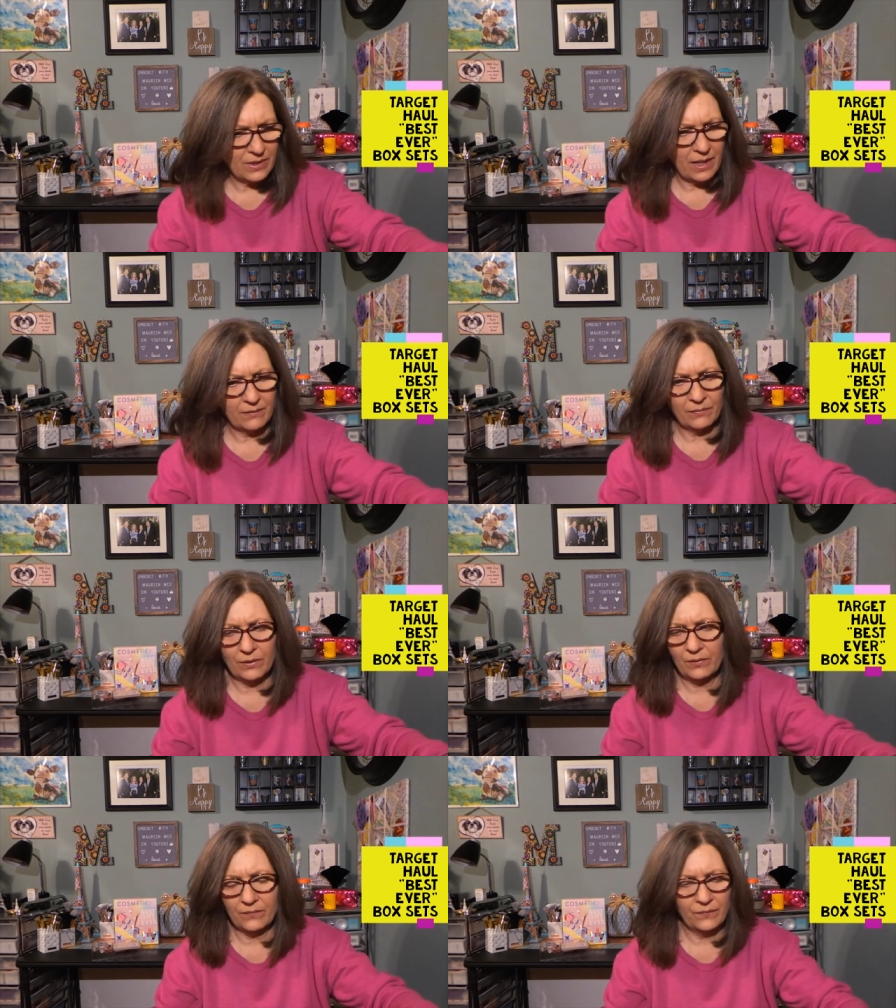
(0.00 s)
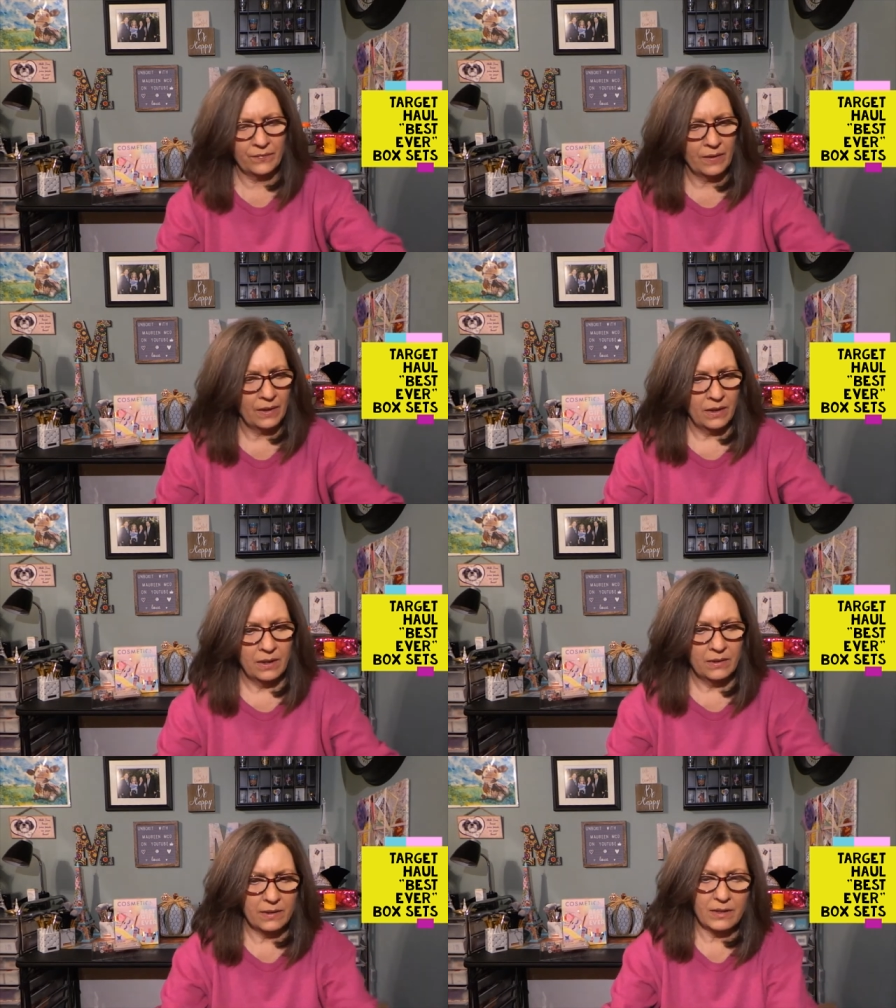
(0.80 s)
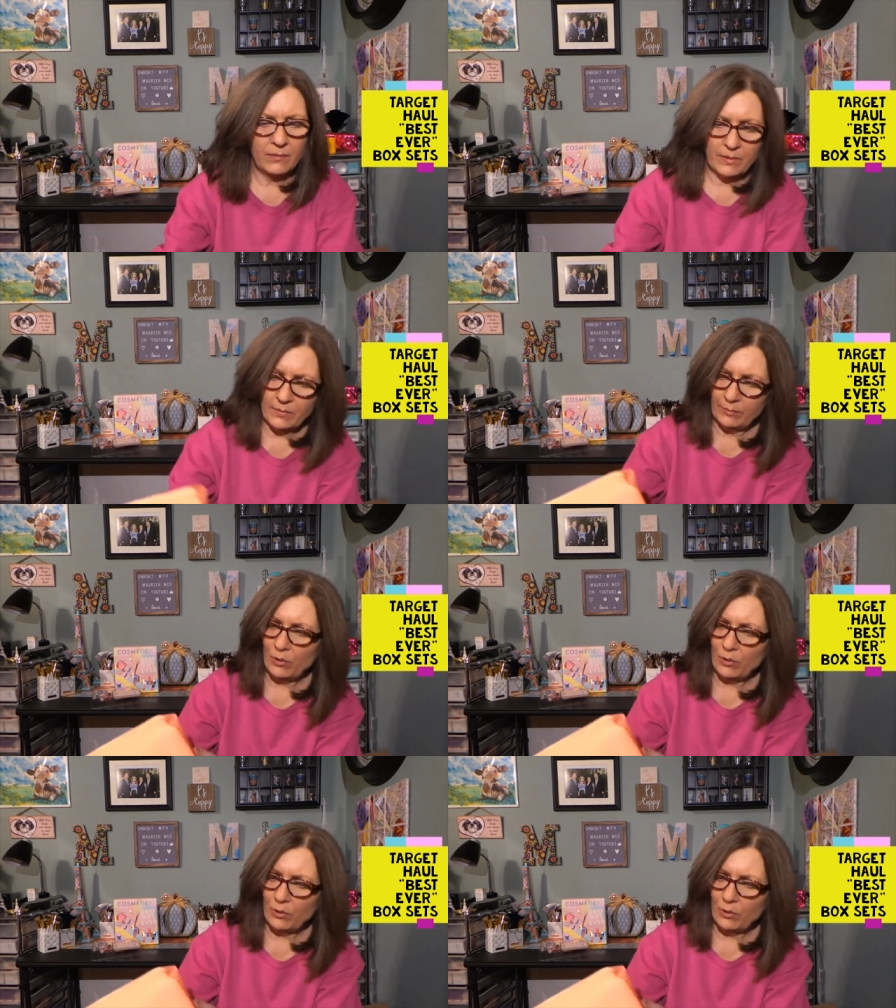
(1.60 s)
that for, tell me what